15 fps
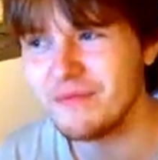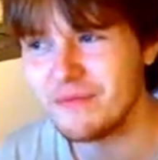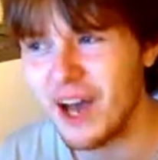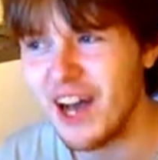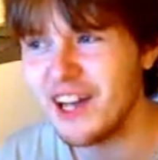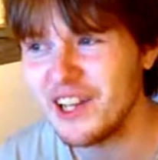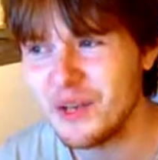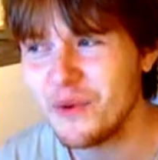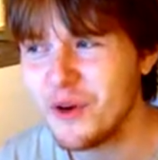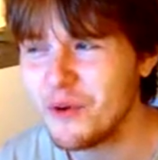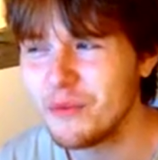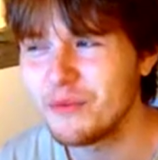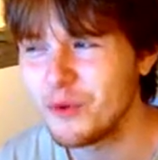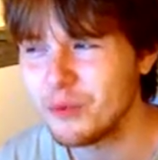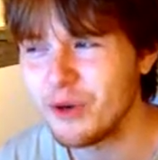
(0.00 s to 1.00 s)
Harribel
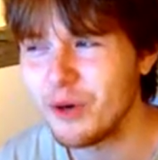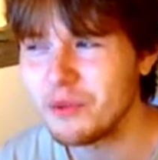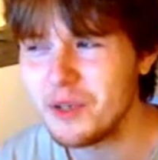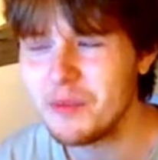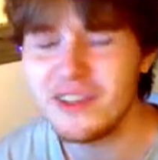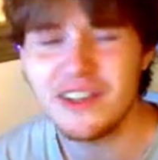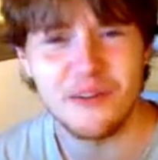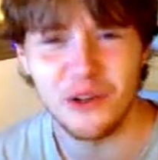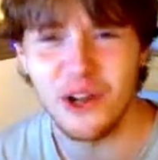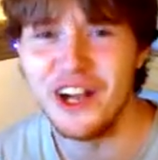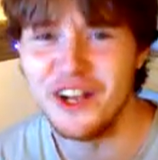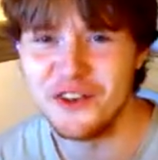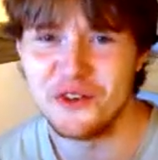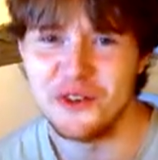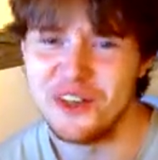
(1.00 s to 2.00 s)
will probably be level
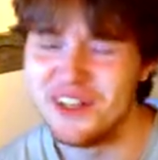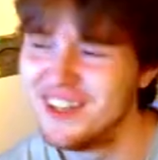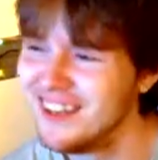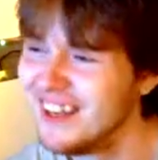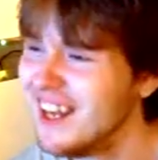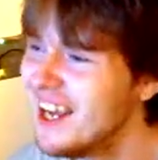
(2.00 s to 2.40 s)
100,